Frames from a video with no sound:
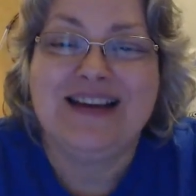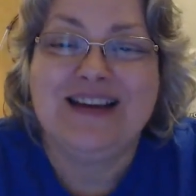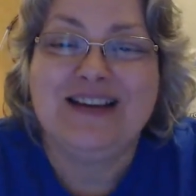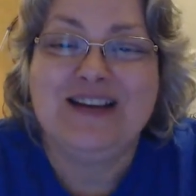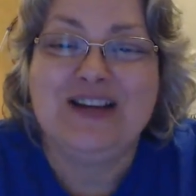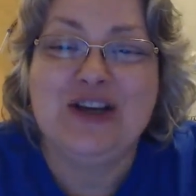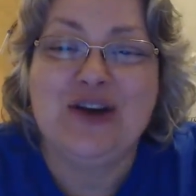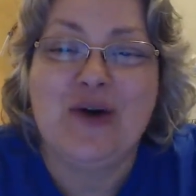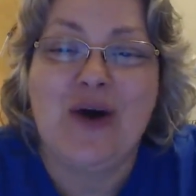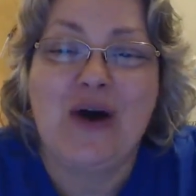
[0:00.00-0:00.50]

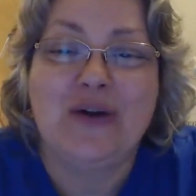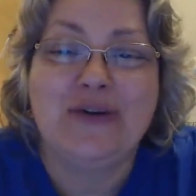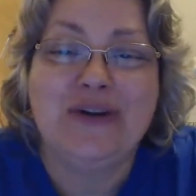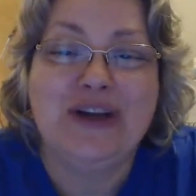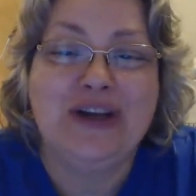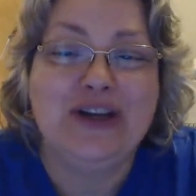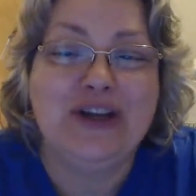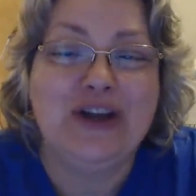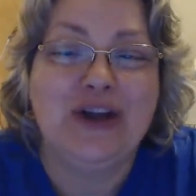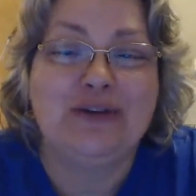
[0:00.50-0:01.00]
You all need
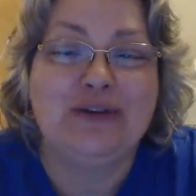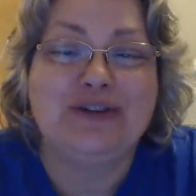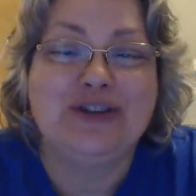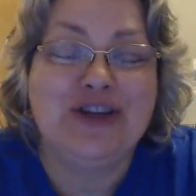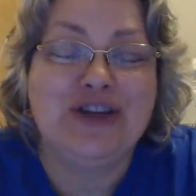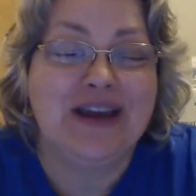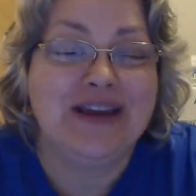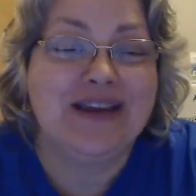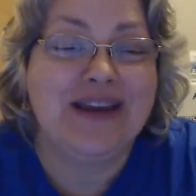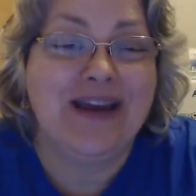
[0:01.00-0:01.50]
to go
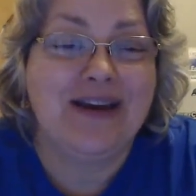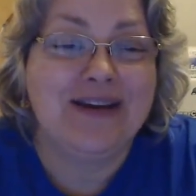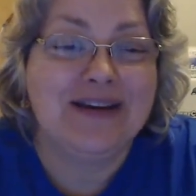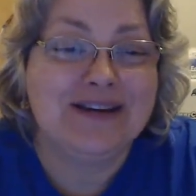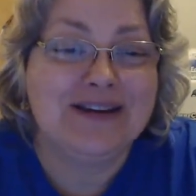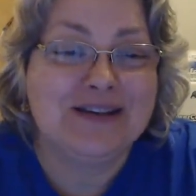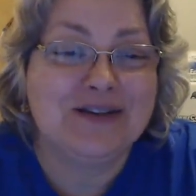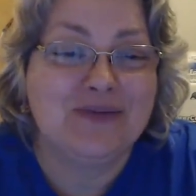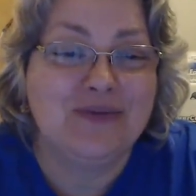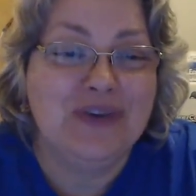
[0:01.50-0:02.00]
check out
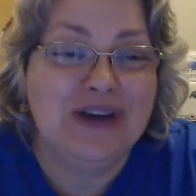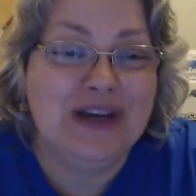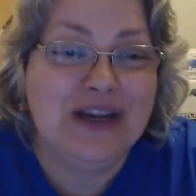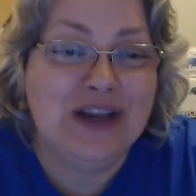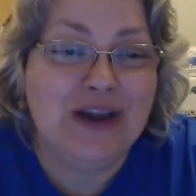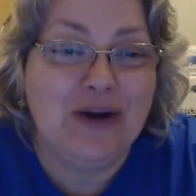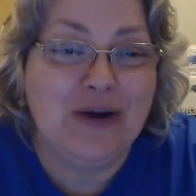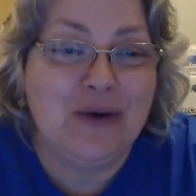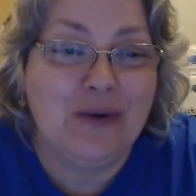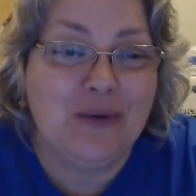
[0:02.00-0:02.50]
his
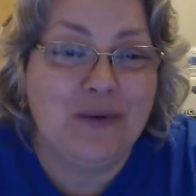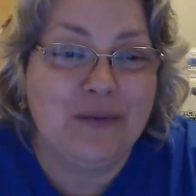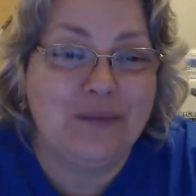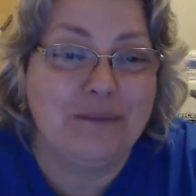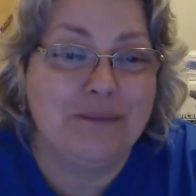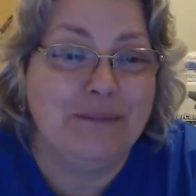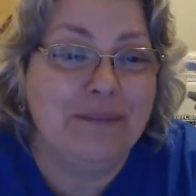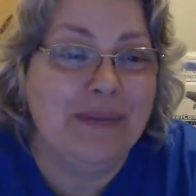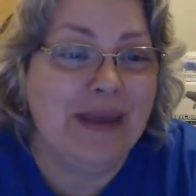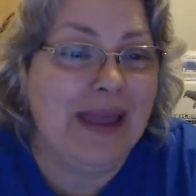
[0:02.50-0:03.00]
video.
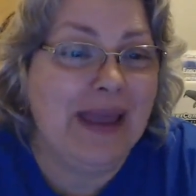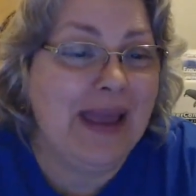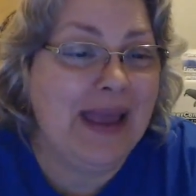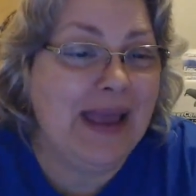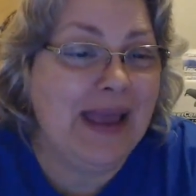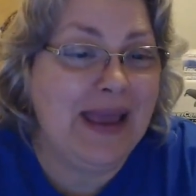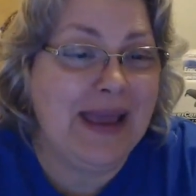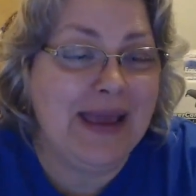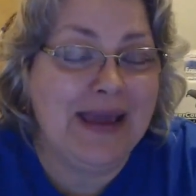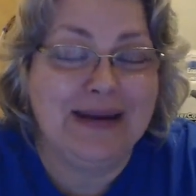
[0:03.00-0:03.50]

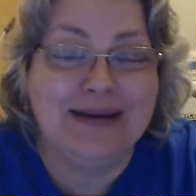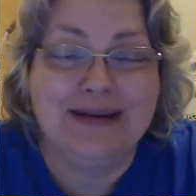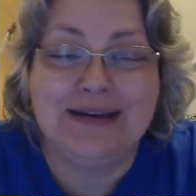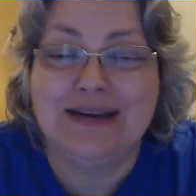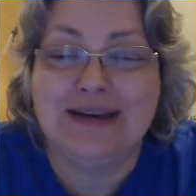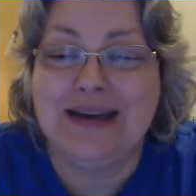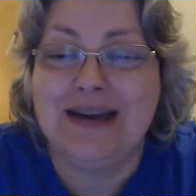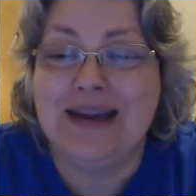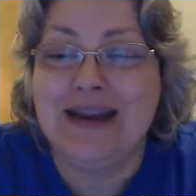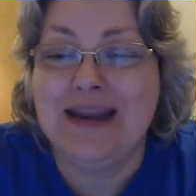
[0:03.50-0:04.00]
Man,
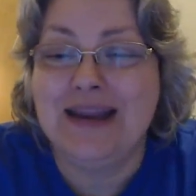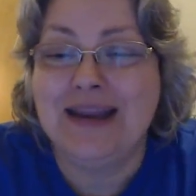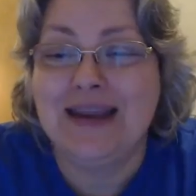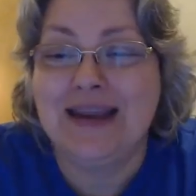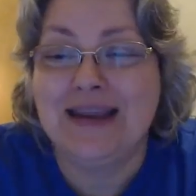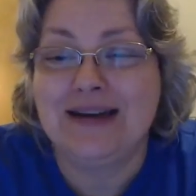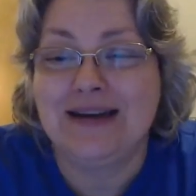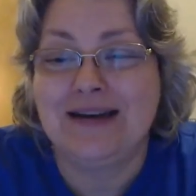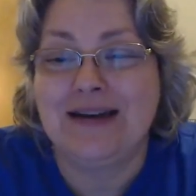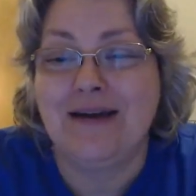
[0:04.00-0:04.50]
did he
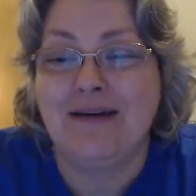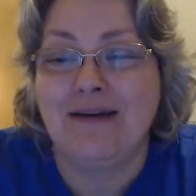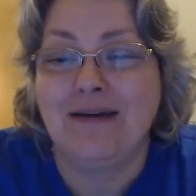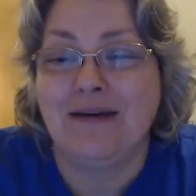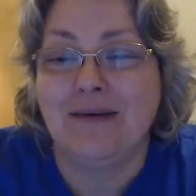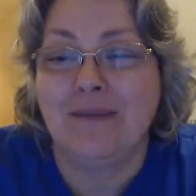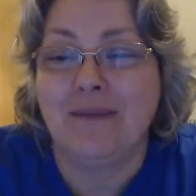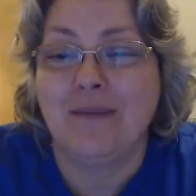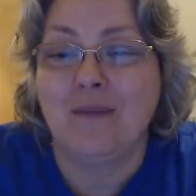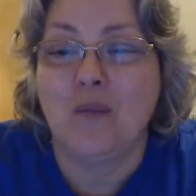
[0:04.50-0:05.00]
get
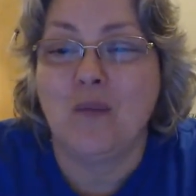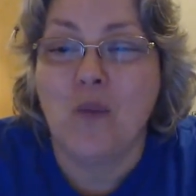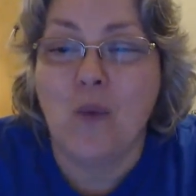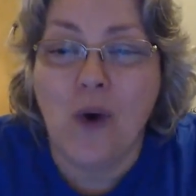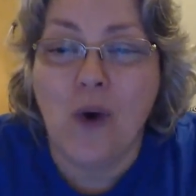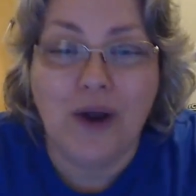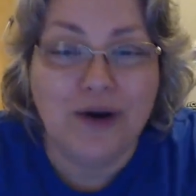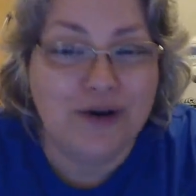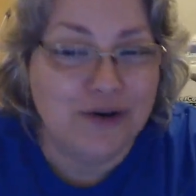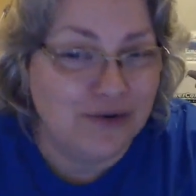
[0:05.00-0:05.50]
a
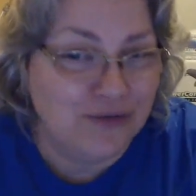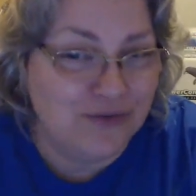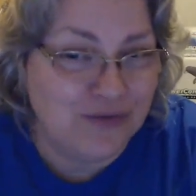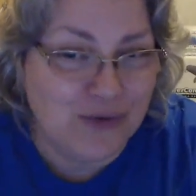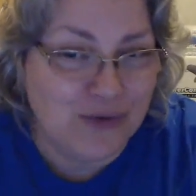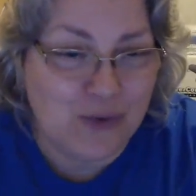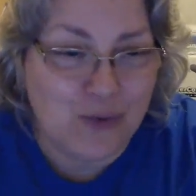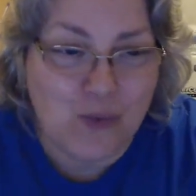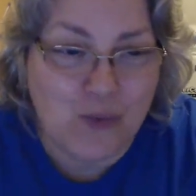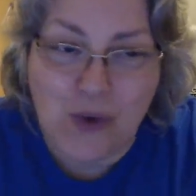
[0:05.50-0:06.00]

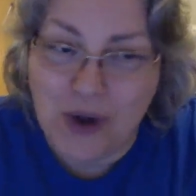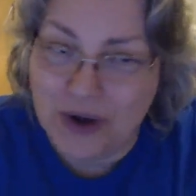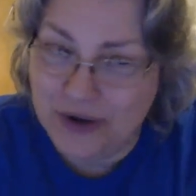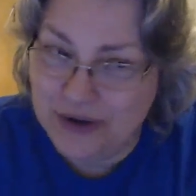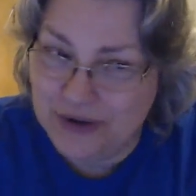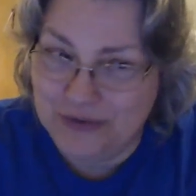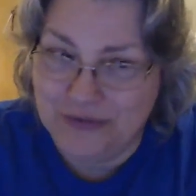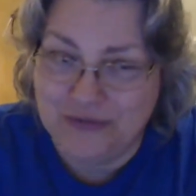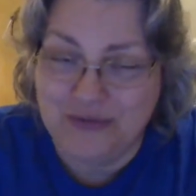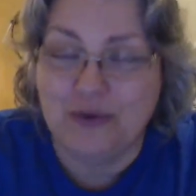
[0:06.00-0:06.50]
wonderful,
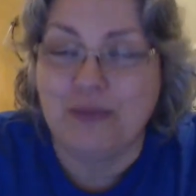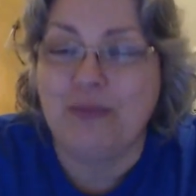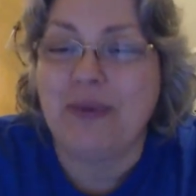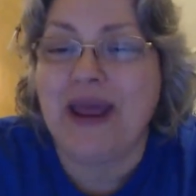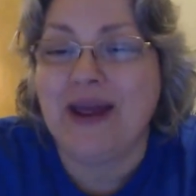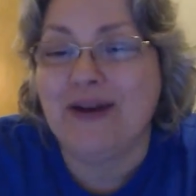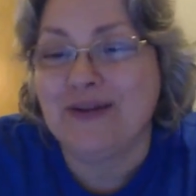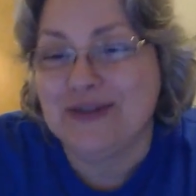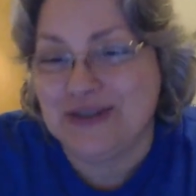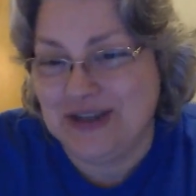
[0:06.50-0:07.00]
wonderful
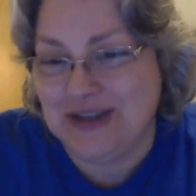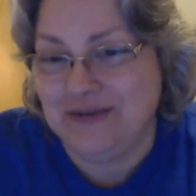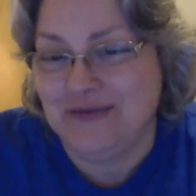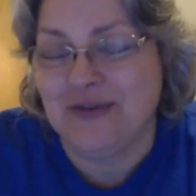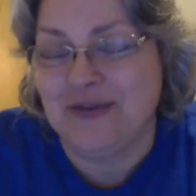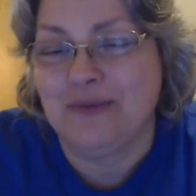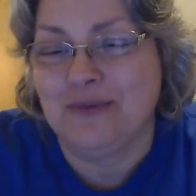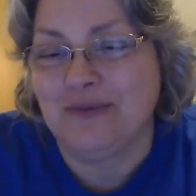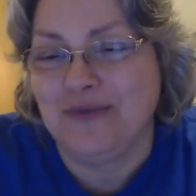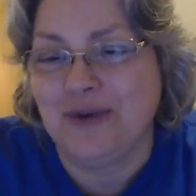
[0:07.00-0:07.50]
bounty
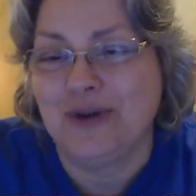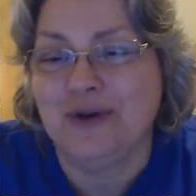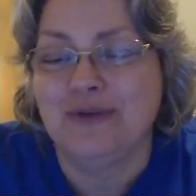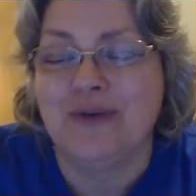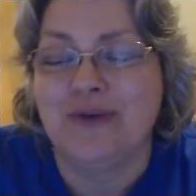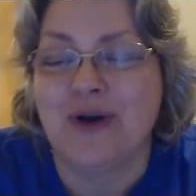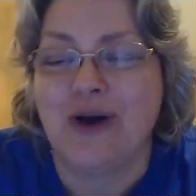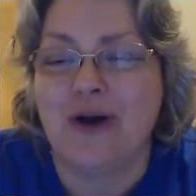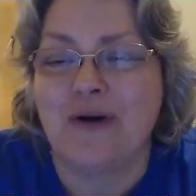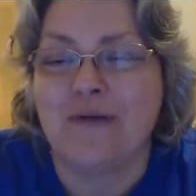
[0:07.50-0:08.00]
from
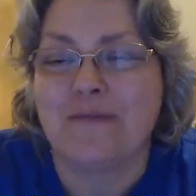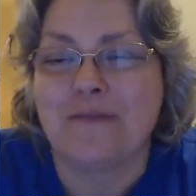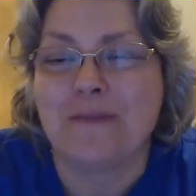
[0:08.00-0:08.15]
Fluval.